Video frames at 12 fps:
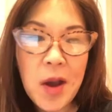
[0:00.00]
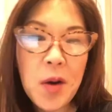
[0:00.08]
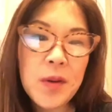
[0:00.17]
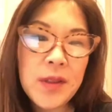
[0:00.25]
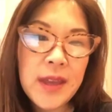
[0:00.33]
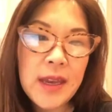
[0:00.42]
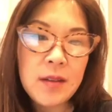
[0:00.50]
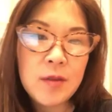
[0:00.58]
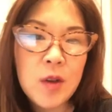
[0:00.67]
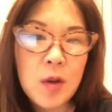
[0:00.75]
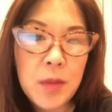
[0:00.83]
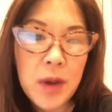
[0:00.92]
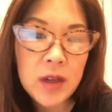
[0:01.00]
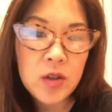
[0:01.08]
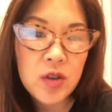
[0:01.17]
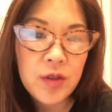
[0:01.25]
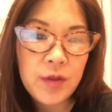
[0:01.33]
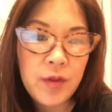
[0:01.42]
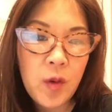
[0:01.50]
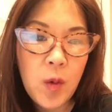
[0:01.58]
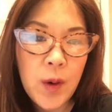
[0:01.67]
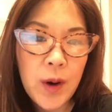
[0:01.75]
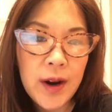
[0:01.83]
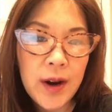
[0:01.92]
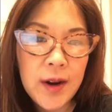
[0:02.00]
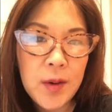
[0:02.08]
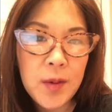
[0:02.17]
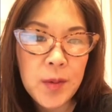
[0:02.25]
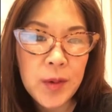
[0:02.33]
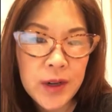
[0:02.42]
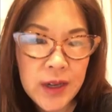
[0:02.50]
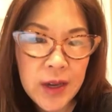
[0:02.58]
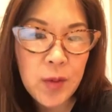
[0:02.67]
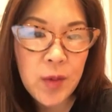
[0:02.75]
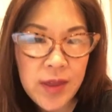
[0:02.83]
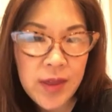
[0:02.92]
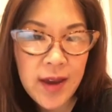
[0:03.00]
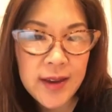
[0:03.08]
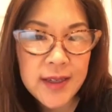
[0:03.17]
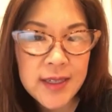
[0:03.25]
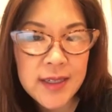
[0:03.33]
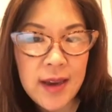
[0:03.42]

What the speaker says: Well, thank you so much for working with us.